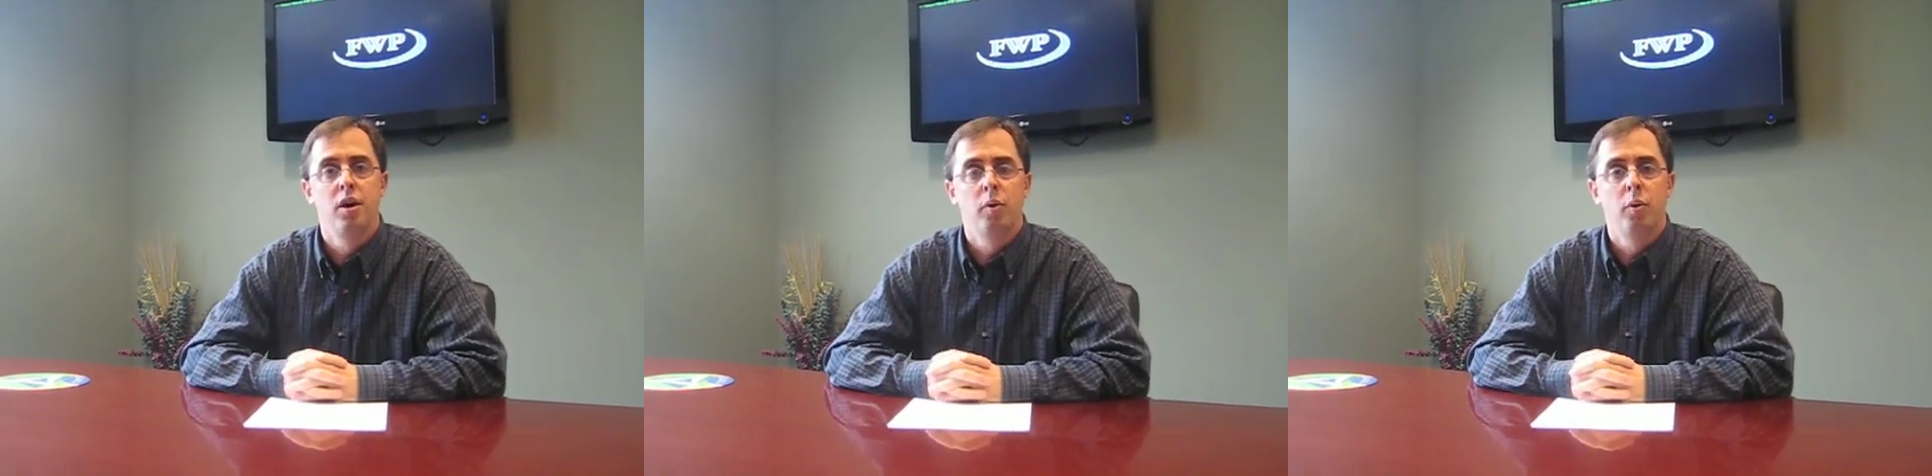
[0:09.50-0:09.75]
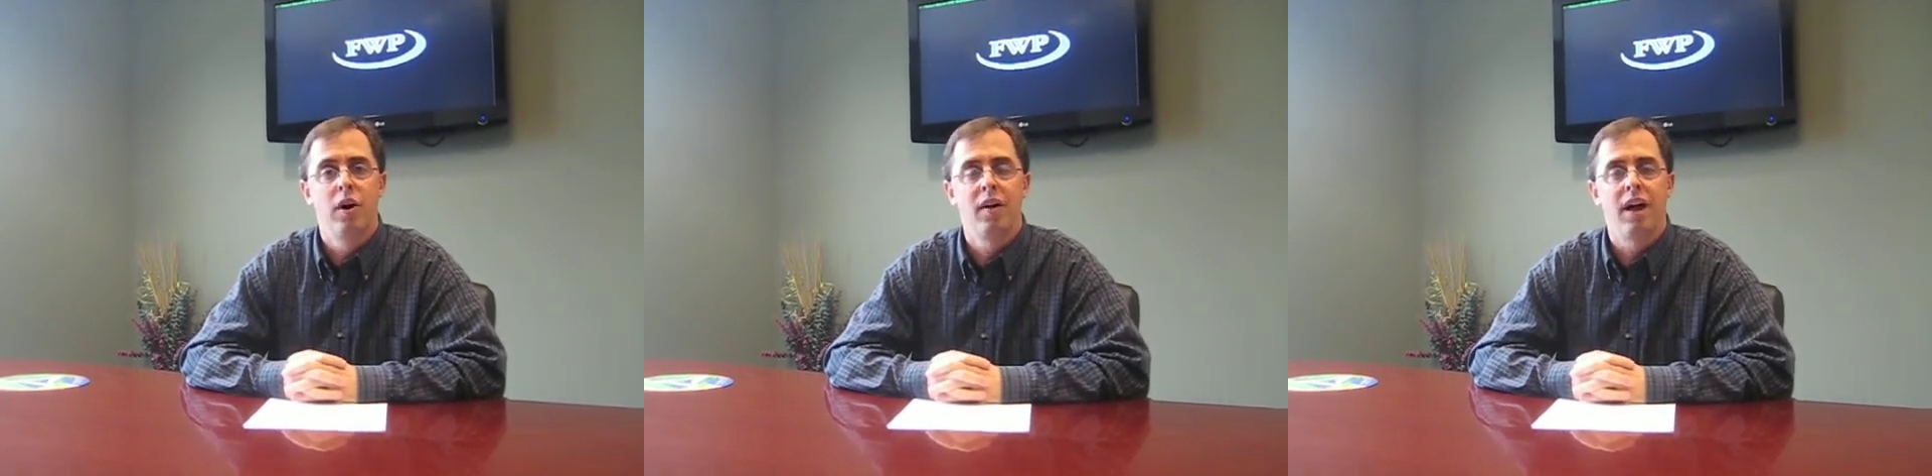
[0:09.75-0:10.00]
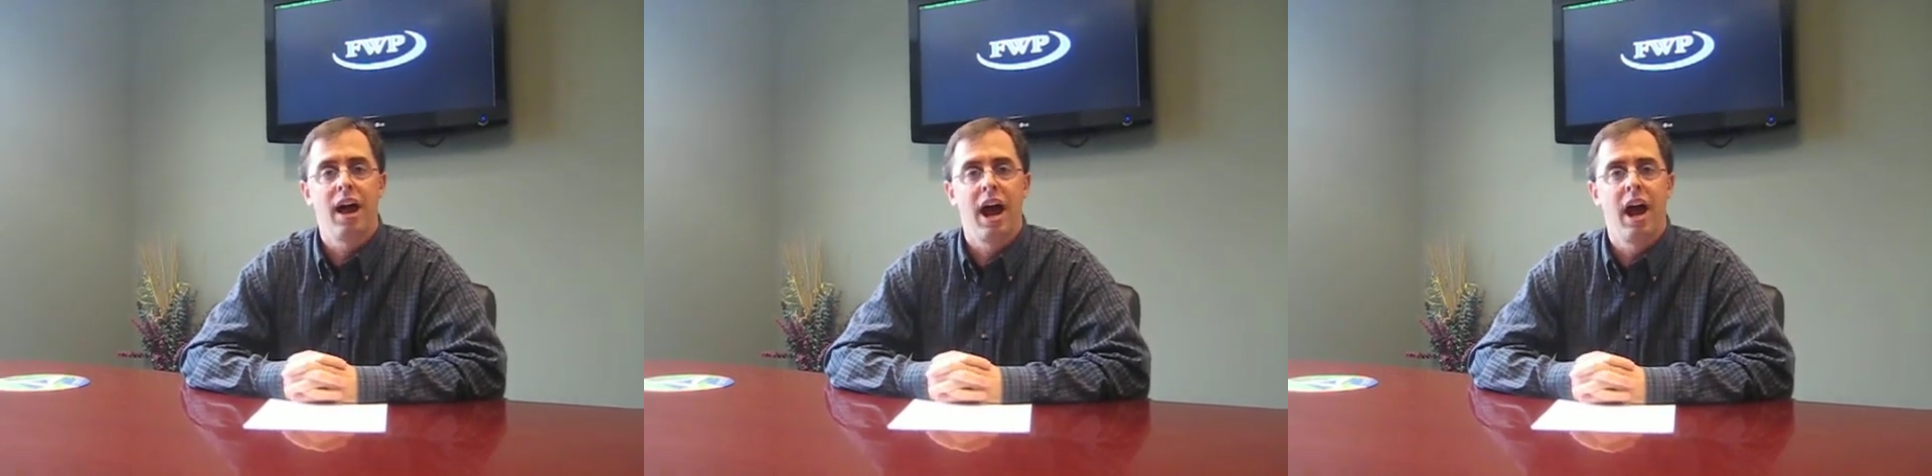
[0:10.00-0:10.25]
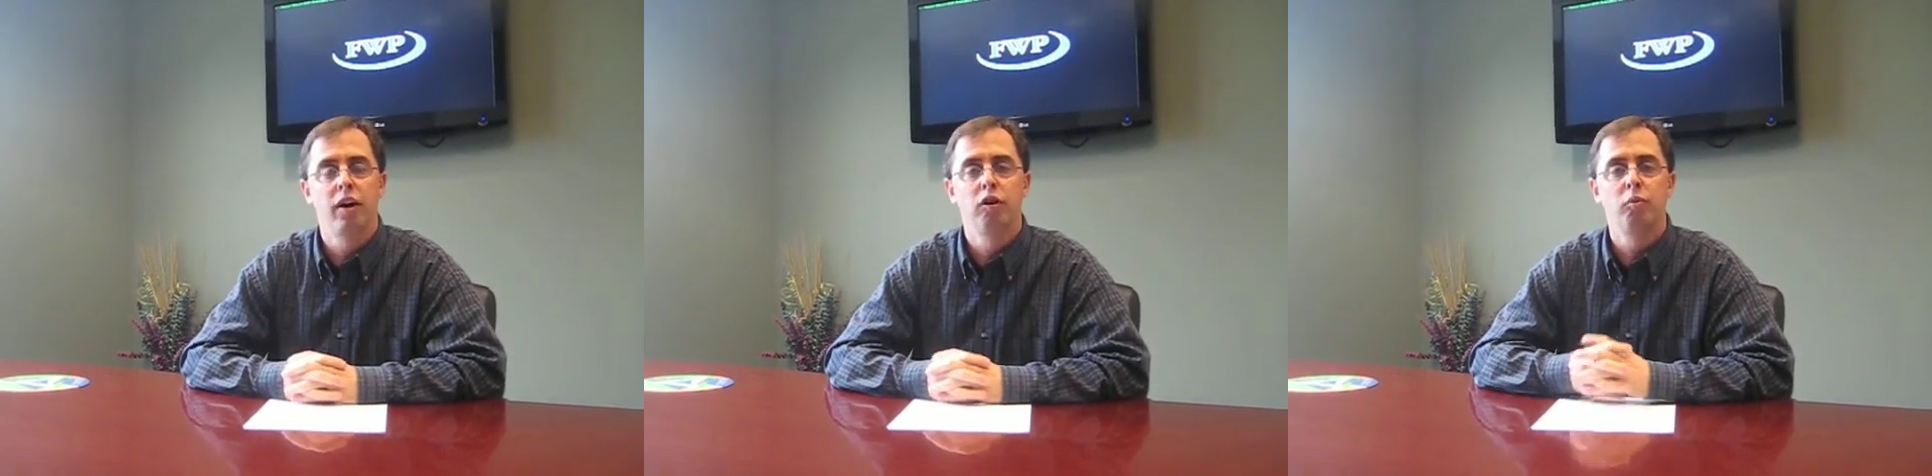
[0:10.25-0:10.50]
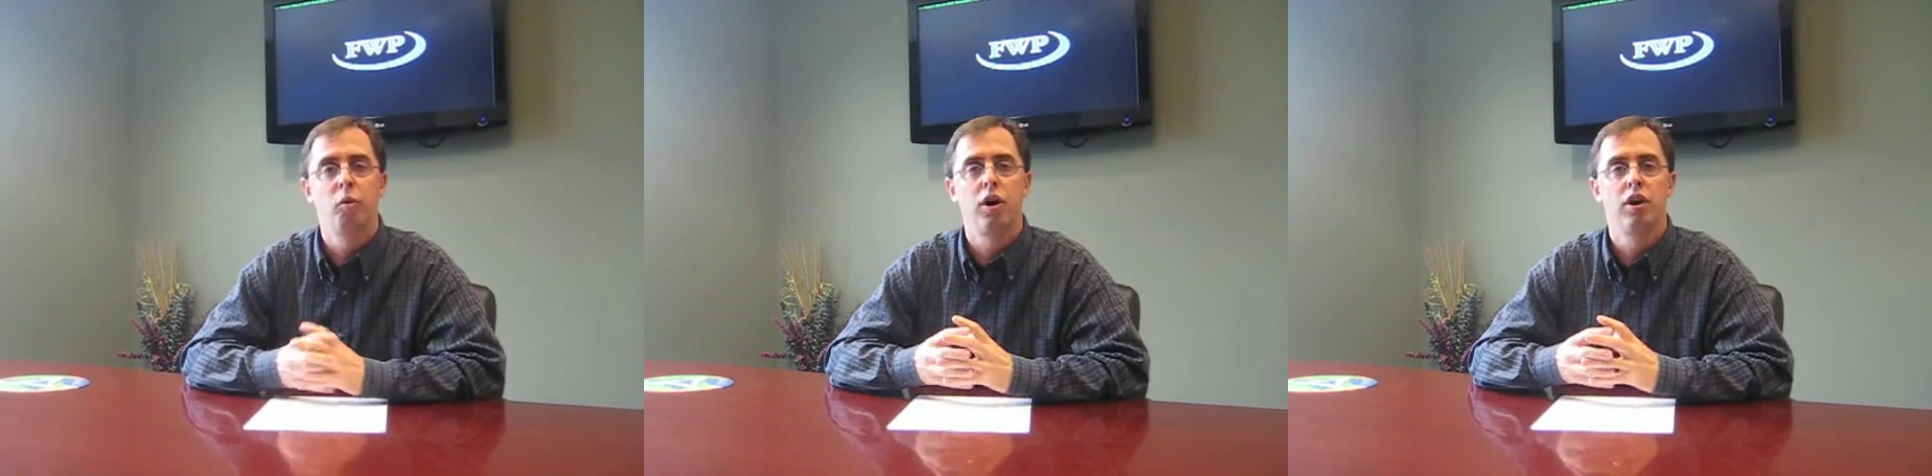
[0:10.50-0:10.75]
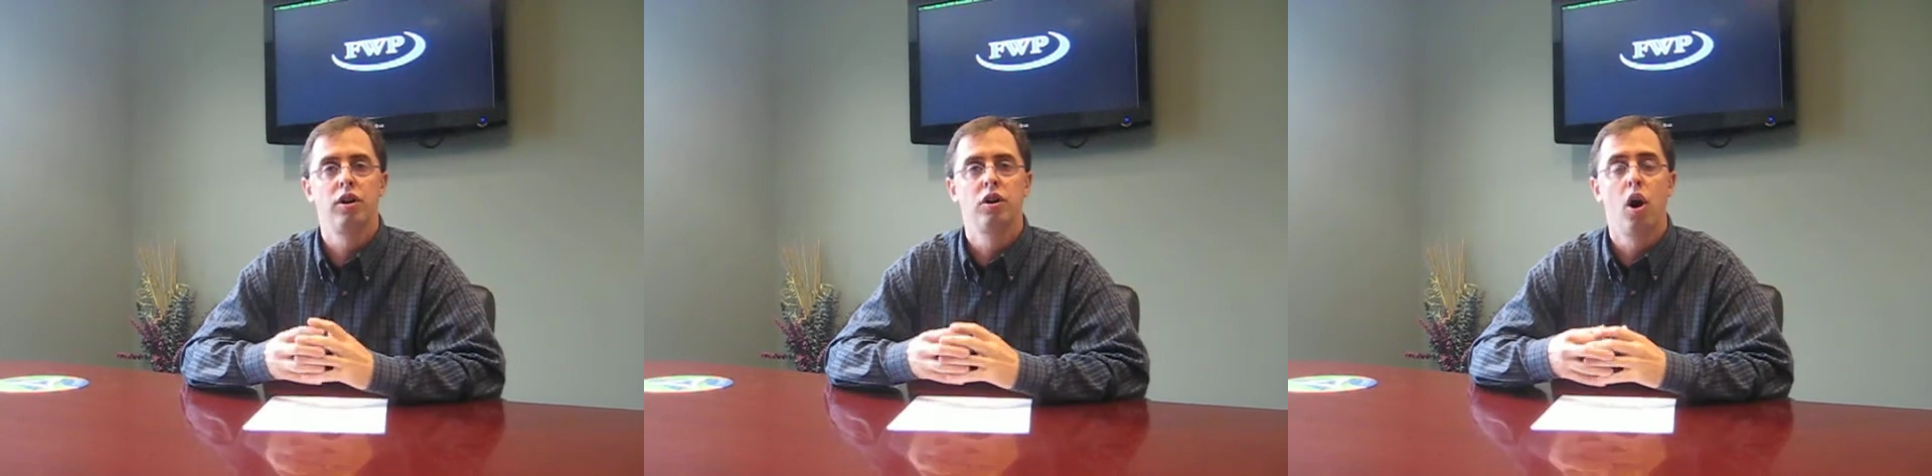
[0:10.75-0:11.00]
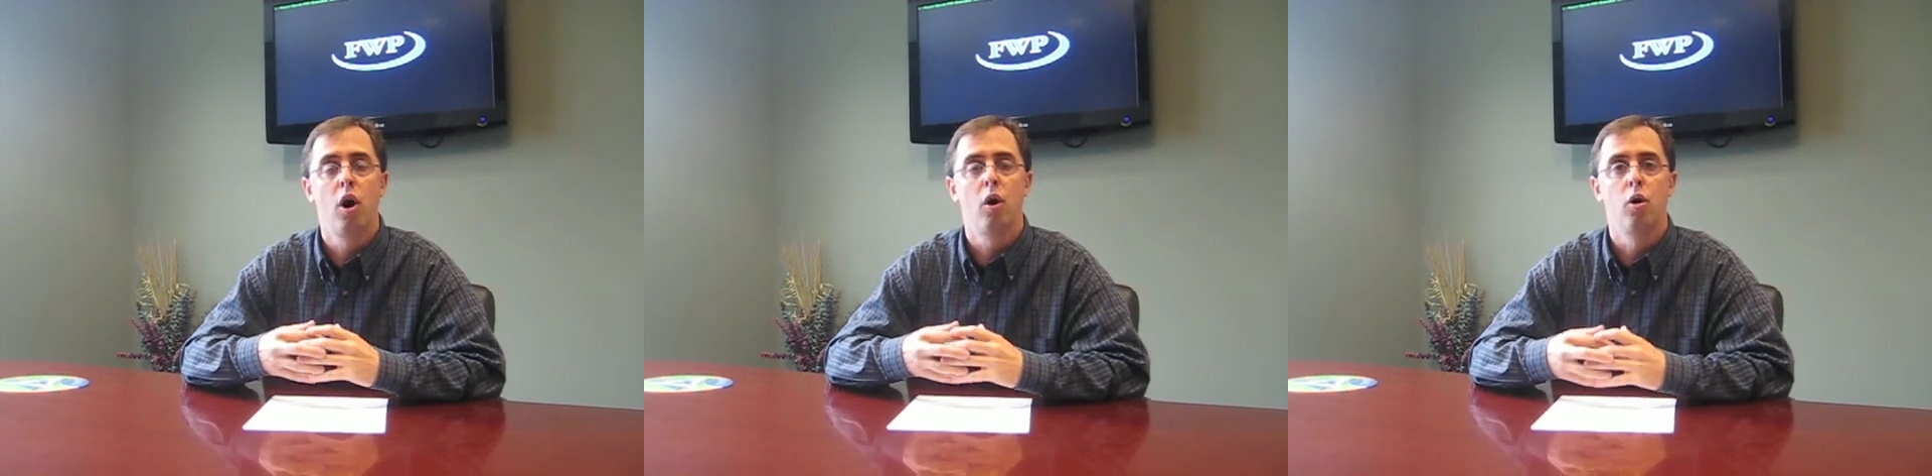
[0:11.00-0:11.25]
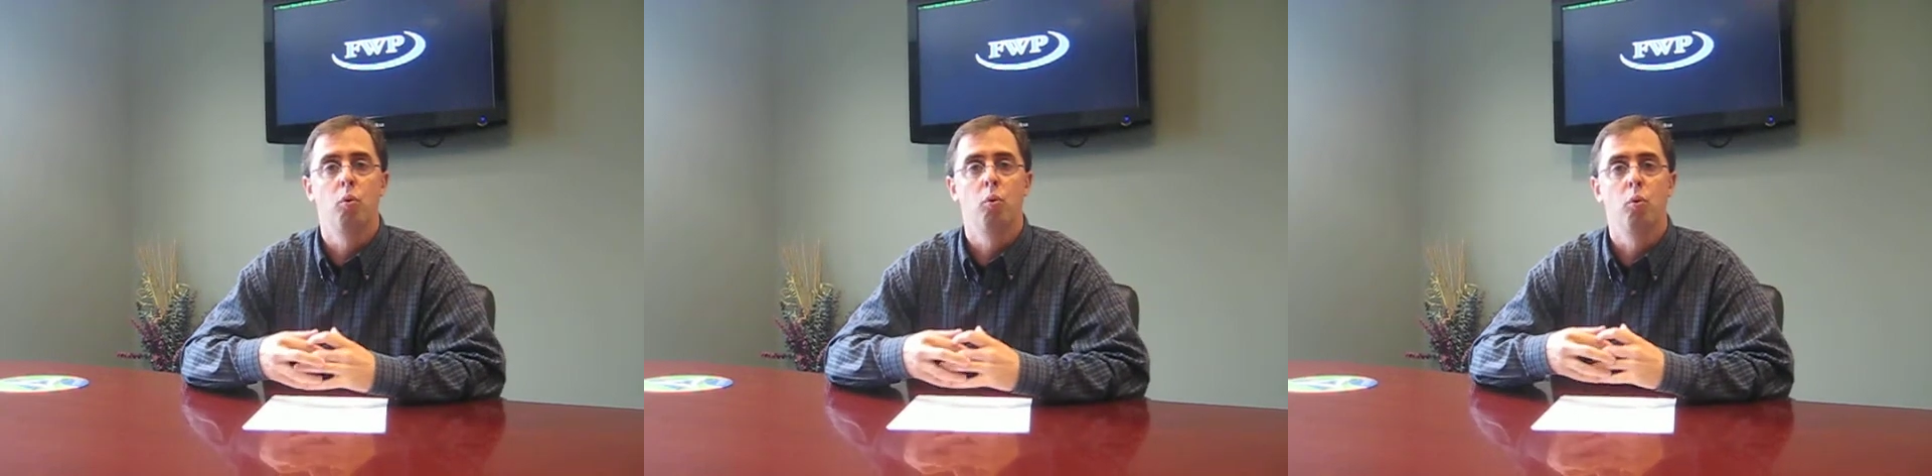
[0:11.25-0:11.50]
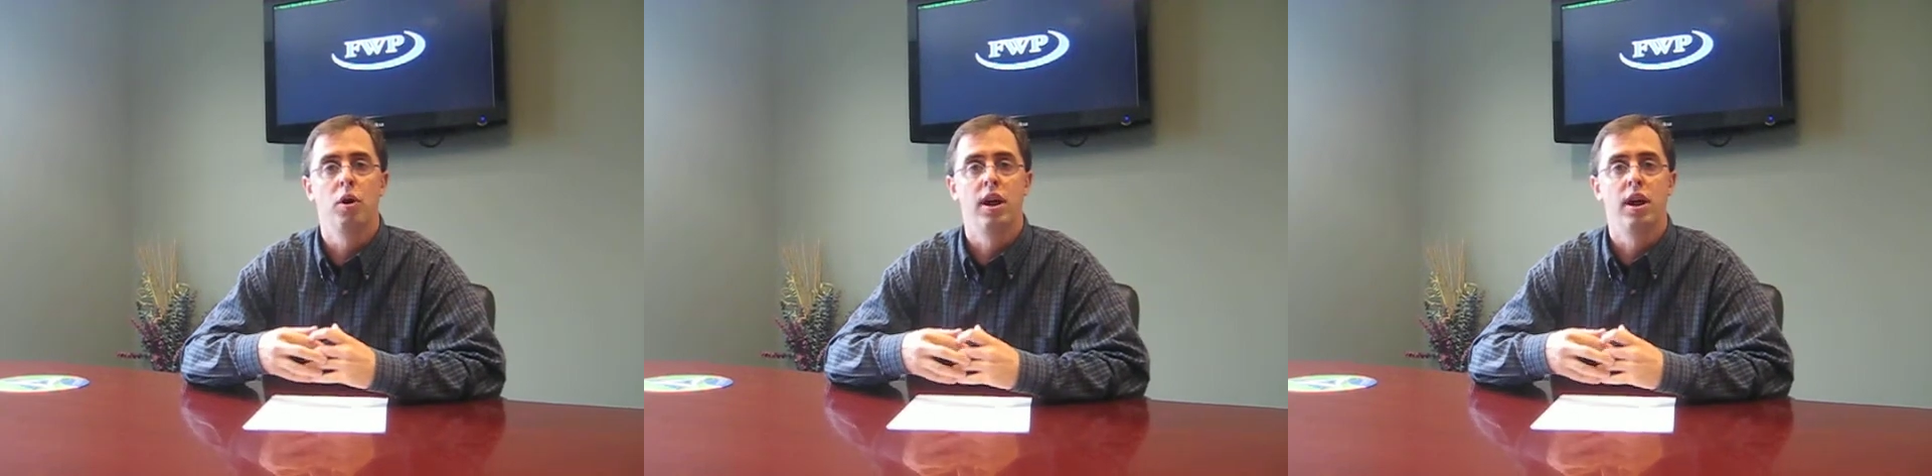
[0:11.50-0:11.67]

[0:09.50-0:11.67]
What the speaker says: Well, how does one know